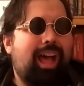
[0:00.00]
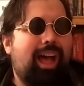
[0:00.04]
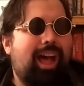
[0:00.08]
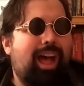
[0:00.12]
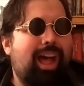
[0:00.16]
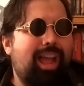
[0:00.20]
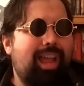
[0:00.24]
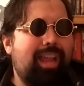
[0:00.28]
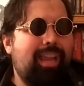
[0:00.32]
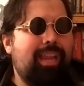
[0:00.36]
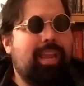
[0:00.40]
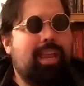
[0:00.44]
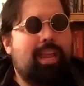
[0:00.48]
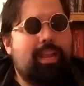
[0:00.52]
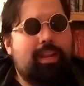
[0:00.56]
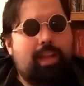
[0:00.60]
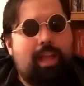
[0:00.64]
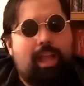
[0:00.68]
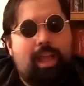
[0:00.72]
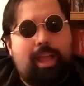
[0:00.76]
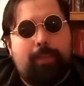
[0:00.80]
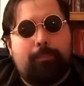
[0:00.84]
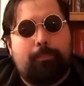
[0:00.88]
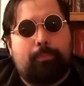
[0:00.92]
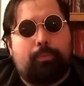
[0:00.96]
I had
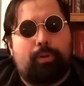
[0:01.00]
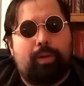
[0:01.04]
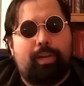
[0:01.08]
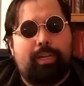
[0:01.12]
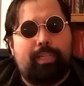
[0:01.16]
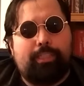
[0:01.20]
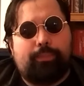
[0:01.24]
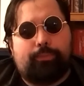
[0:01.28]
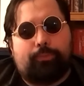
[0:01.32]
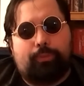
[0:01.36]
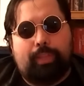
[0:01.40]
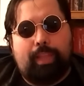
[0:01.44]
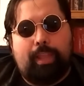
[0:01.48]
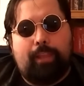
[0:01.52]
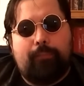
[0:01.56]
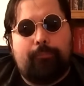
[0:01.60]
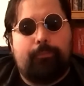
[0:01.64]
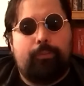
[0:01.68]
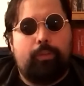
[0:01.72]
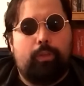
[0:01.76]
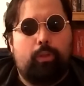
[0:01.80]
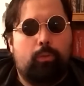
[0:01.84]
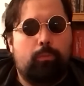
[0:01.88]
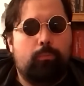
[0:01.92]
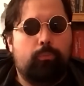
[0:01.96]
high praise for that
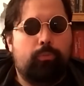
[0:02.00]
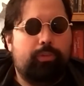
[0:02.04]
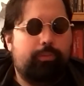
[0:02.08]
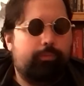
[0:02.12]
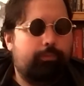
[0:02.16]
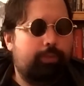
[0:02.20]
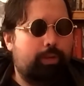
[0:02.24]
film with